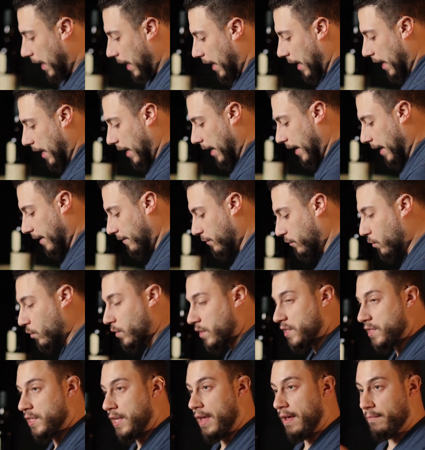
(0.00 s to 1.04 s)
I, of
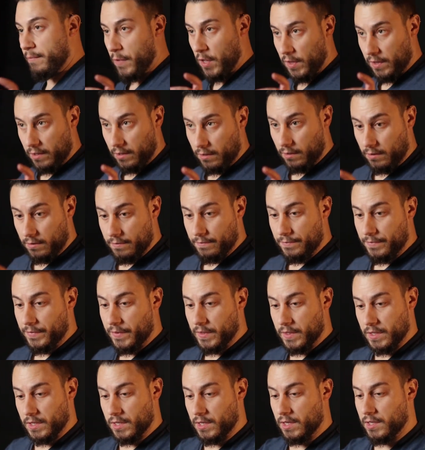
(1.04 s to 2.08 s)
course, have my little
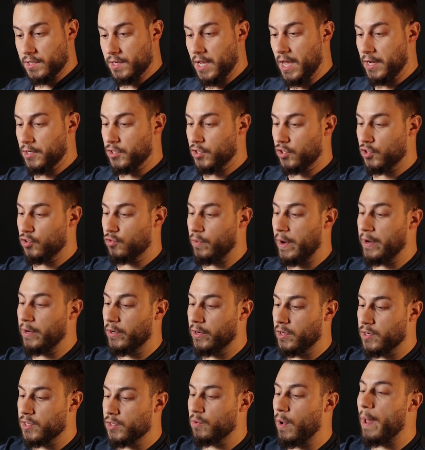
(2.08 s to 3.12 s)
extra
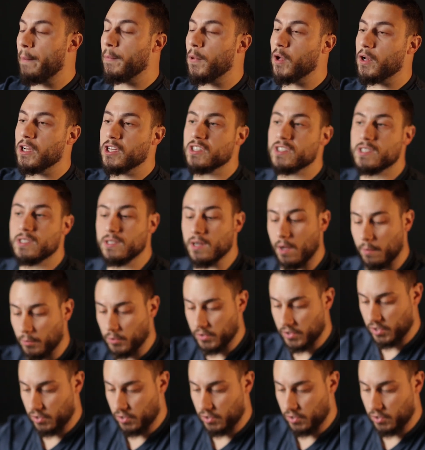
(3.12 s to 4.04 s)
strainer here, so I'm gonna double